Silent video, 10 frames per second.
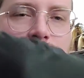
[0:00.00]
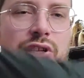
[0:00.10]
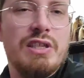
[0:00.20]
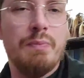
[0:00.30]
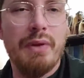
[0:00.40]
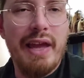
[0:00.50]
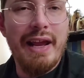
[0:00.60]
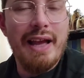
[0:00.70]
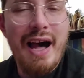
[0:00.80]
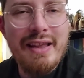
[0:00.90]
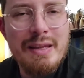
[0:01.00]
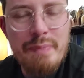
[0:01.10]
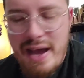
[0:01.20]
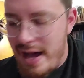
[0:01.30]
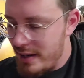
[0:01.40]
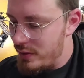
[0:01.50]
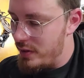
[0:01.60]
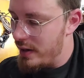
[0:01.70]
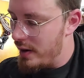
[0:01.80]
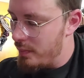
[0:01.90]
just blank on the back
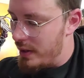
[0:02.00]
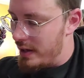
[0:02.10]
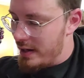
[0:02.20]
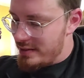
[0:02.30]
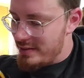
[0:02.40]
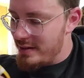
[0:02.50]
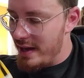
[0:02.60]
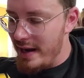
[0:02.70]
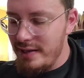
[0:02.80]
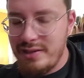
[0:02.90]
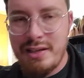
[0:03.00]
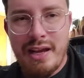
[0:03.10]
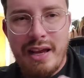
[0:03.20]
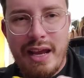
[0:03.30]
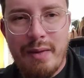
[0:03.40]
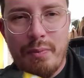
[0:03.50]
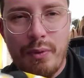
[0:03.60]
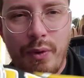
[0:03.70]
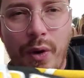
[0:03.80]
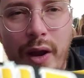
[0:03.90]
there, but it's nice,
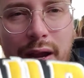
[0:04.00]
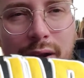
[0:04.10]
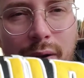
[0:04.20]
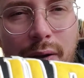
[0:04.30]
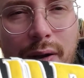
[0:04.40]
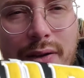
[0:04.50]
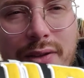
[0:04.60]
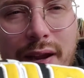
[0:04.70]
embroidered